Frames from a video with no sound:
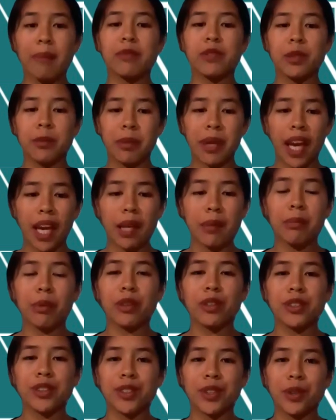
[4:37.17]
be
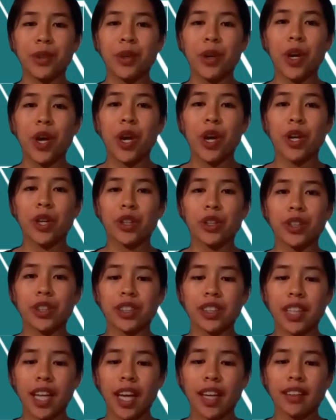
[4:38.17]
able to
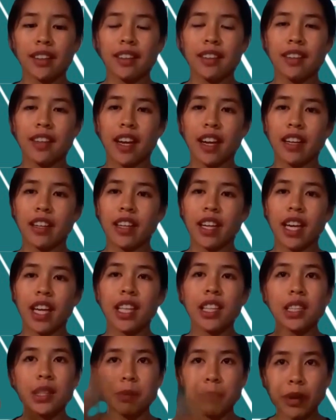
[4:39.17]
connect their
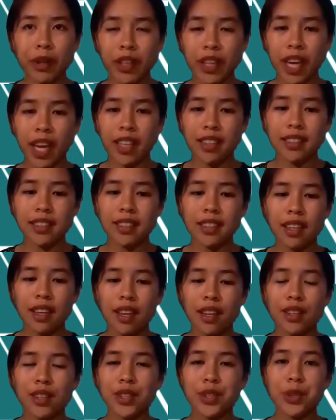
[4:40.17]
experience
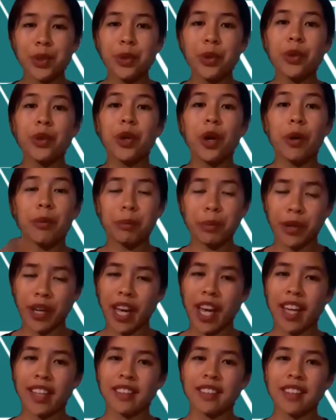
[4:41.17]
to
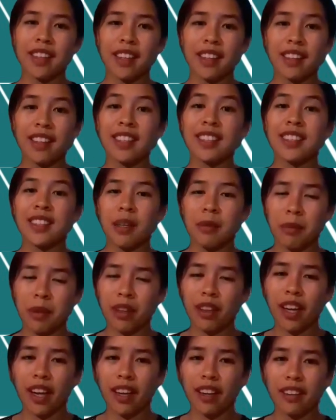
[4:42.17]
comprehend the
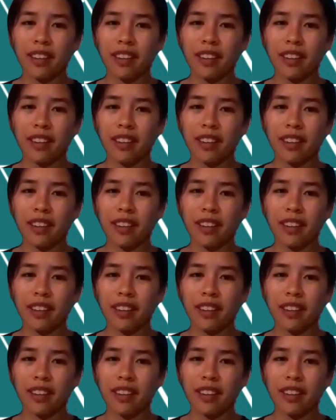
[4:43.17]
stimuli.